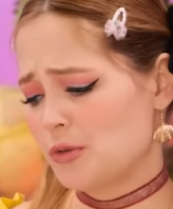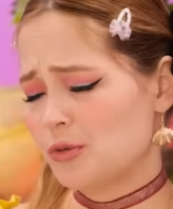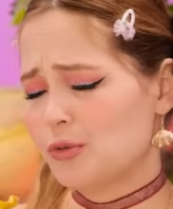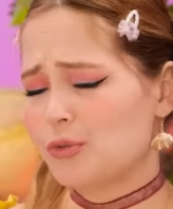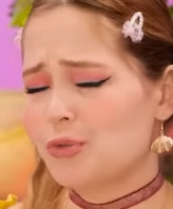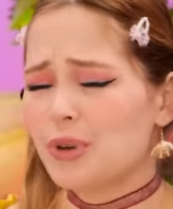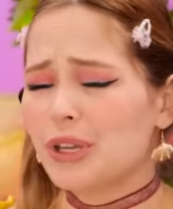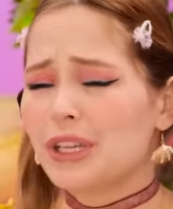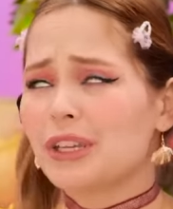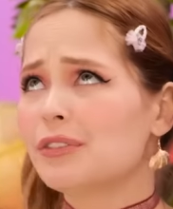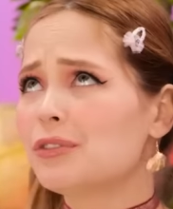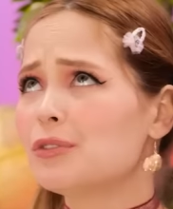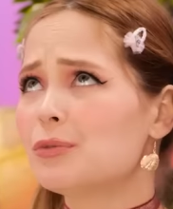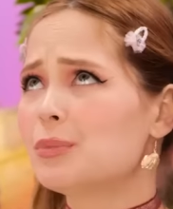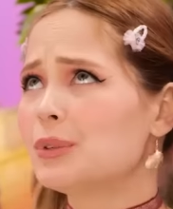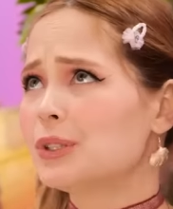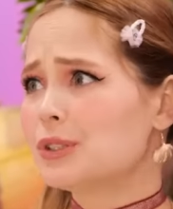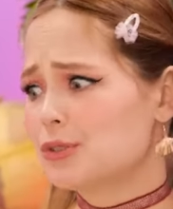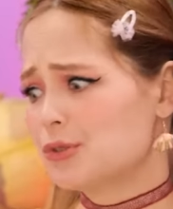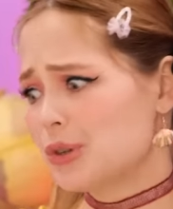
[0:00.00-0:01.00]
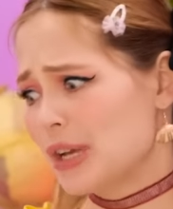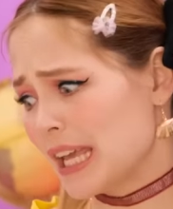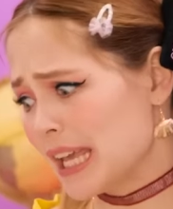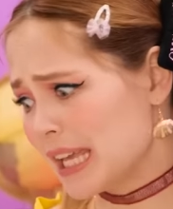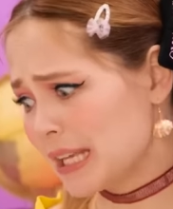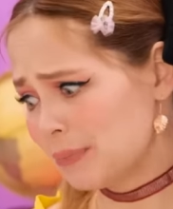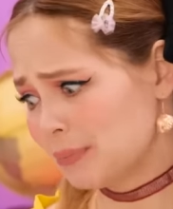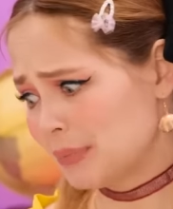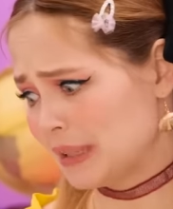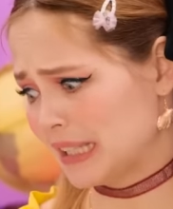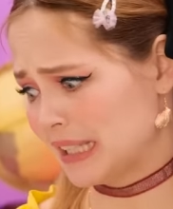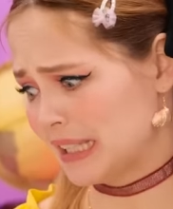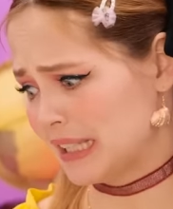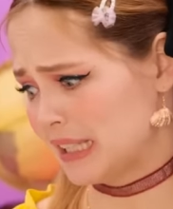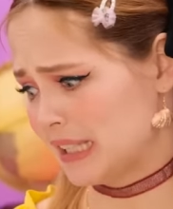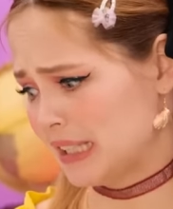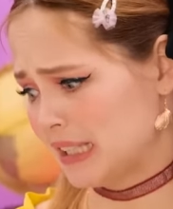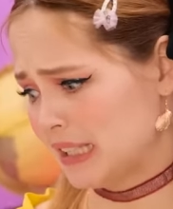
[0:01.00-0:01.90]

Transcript: Why have you betrayed me?